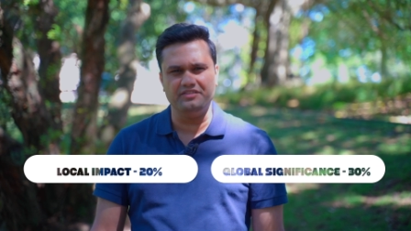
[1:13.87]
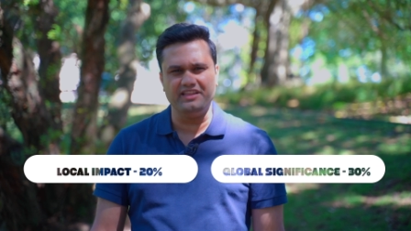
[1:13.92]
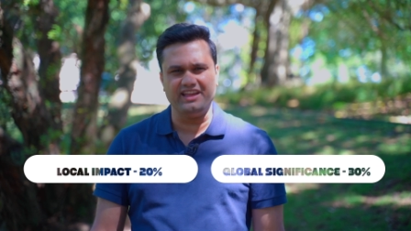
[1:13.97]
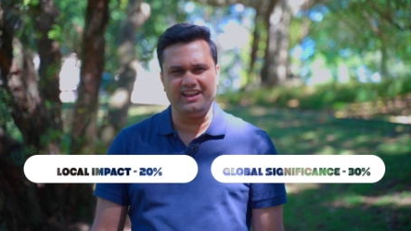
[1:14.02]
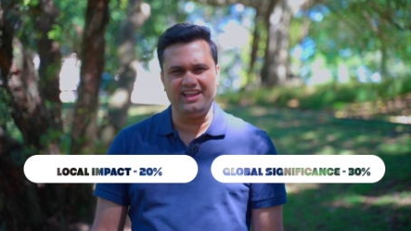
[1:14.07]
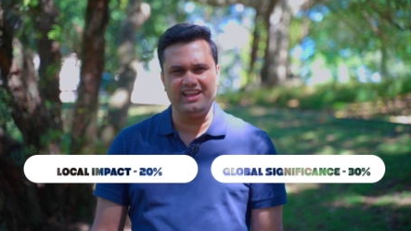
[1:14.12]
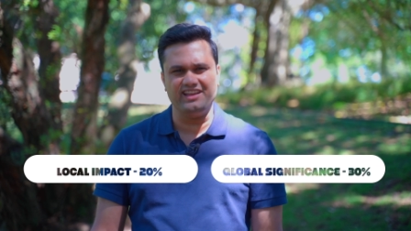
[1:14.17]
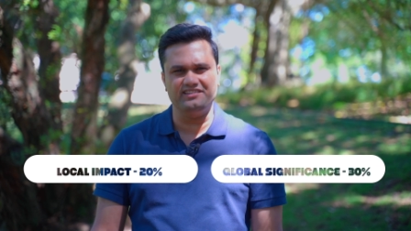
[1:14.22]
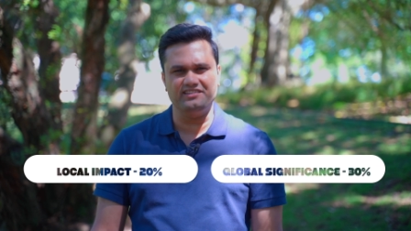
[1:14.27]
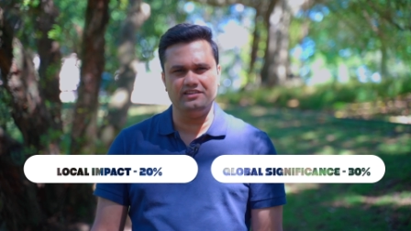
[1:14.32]

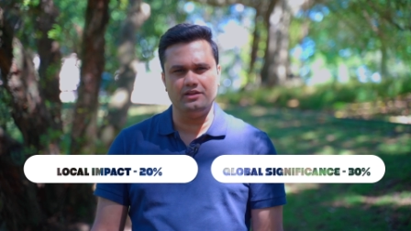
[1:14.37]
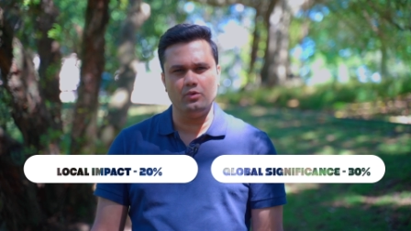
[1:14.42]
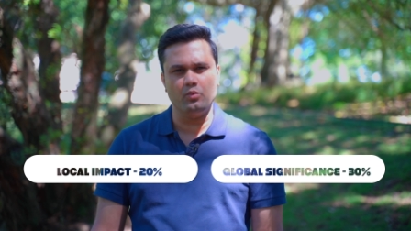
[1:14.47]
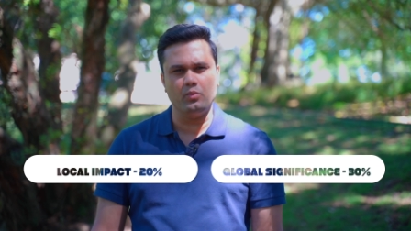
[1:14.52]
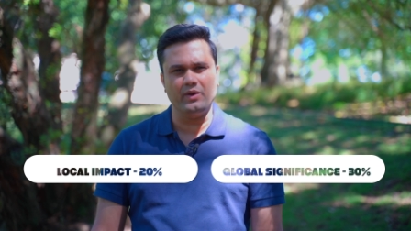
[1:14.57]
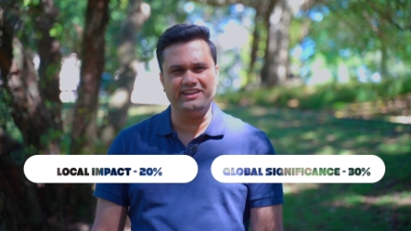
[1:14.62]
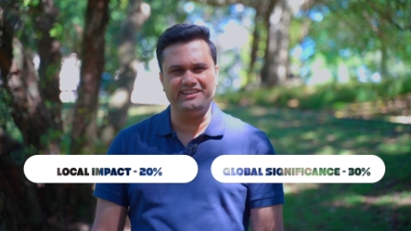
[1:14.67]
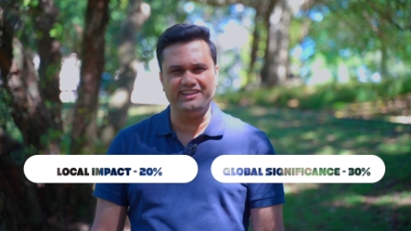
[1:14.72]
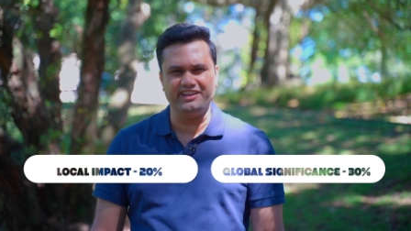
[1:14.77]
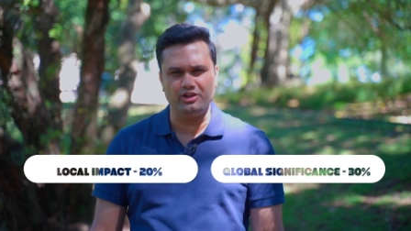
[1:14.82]
That has a
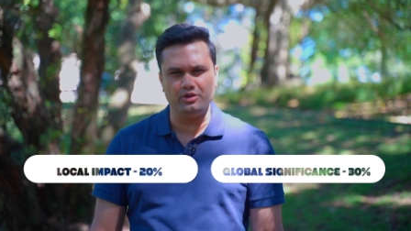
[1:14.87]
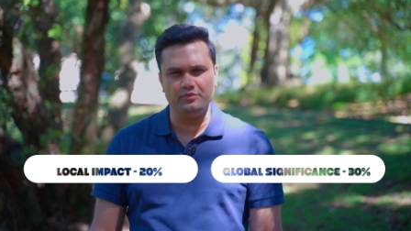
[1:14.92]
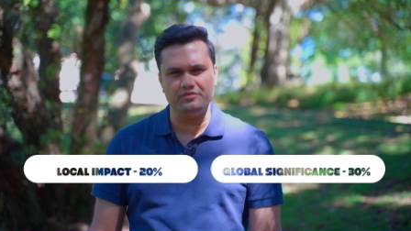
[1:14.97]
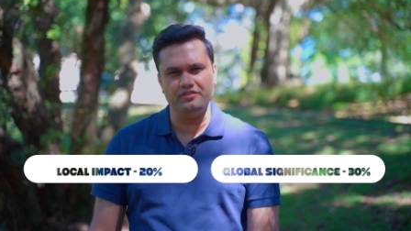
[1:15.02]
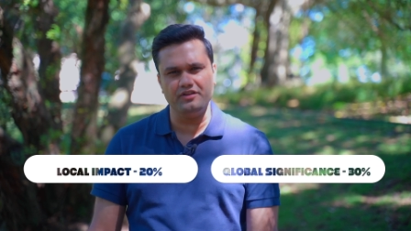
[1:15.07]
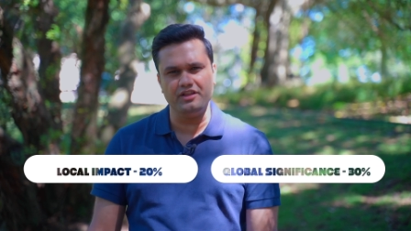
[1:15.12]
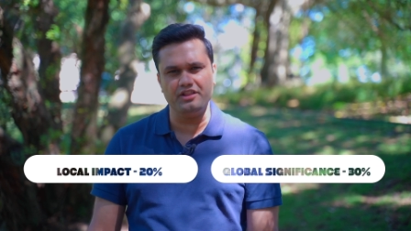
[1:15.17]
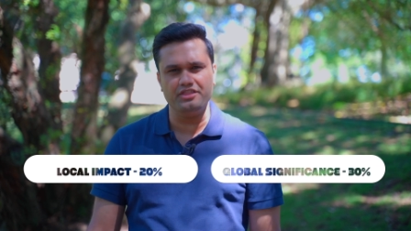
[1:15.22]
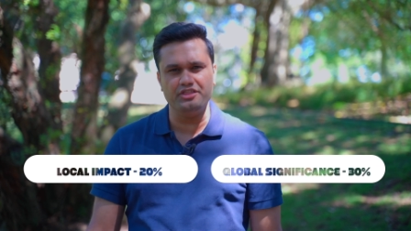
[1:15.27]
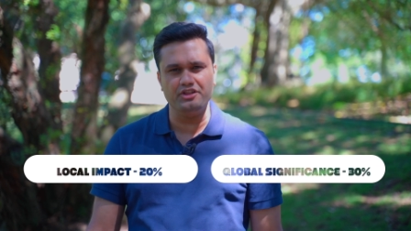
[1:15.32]
weighting of
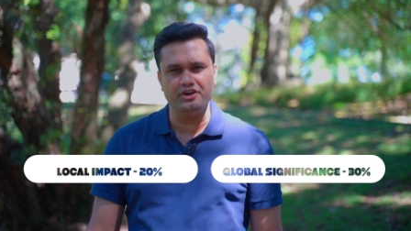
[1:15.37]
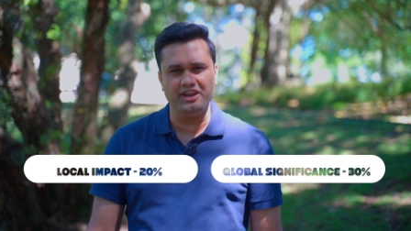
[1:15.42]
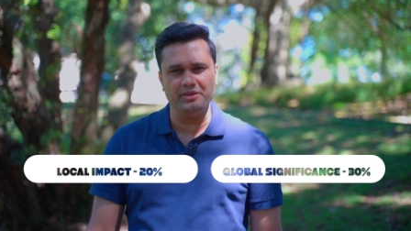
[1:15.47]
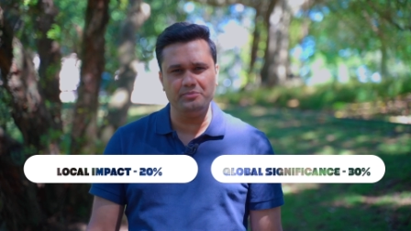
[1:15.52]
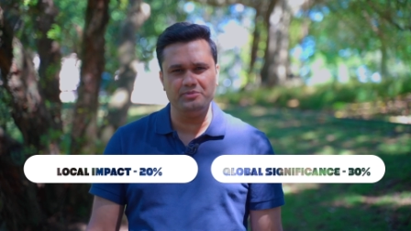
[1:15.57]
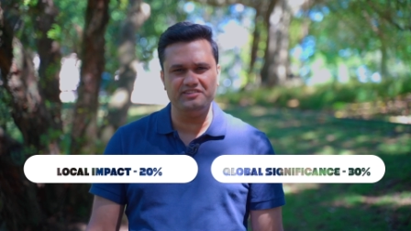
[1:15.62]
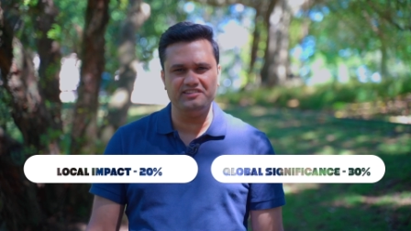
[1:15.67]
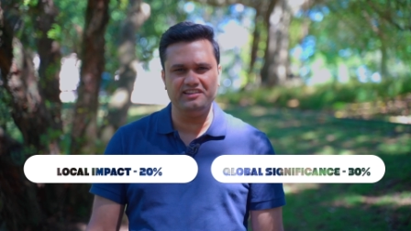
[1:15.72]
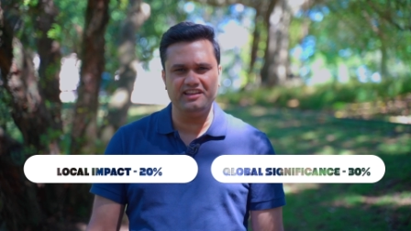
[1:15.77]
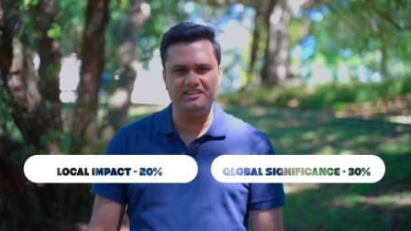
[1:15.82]

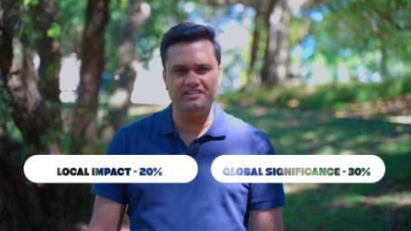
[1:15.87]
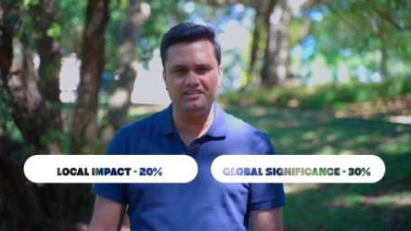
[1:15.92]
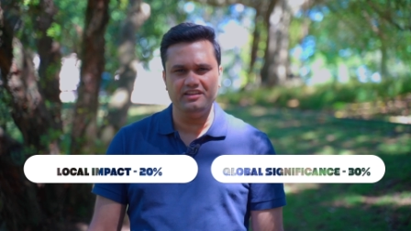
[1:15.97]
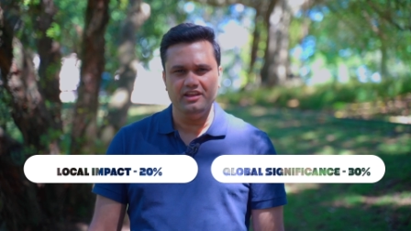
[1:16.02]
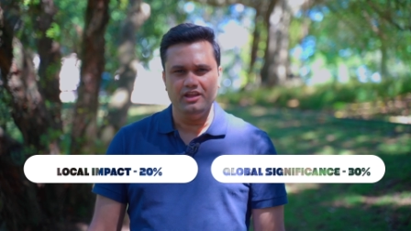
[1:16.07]
30%.